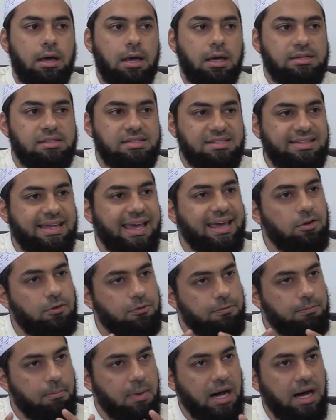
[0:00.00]
state
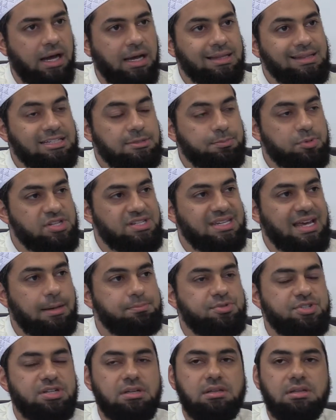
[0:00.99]
of mind, this
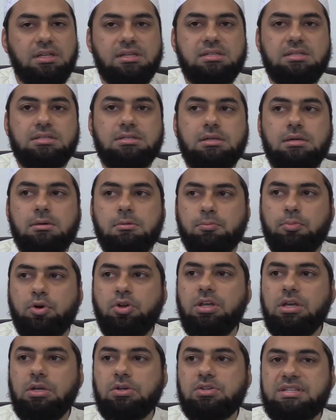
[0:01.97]
perception, this
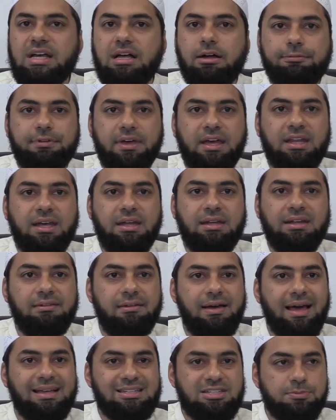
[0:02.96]
putting yourself in
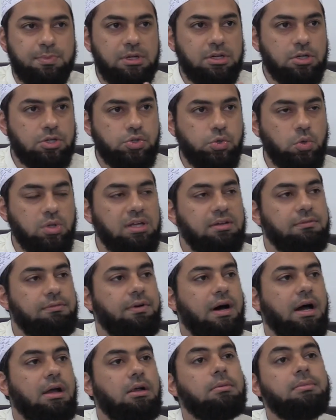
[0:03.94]
a spiritual
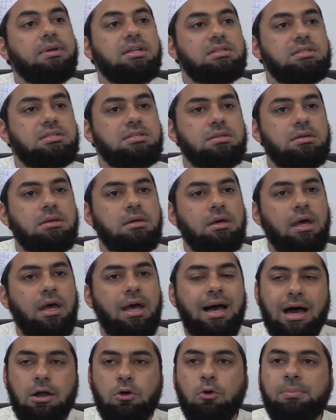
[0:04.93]
environment.
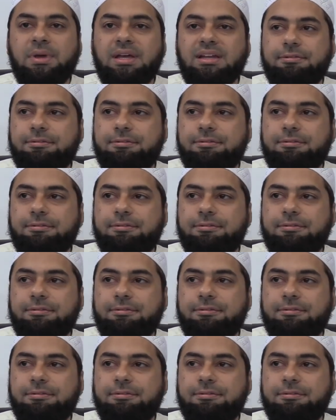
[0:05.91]
I don't mean a